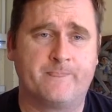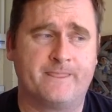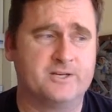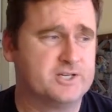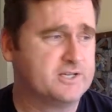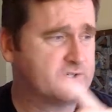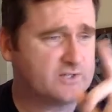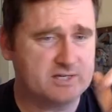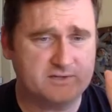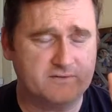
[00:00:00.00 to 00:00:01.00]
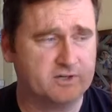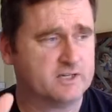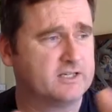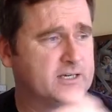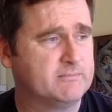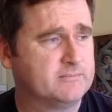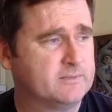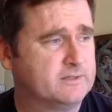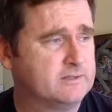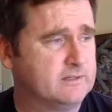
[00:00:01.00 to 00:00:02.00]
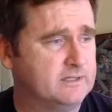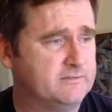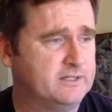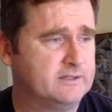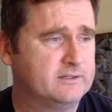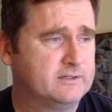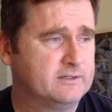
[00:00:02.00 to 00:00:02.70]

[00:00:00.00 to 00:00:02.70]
And Jesus says, if you're going to keep living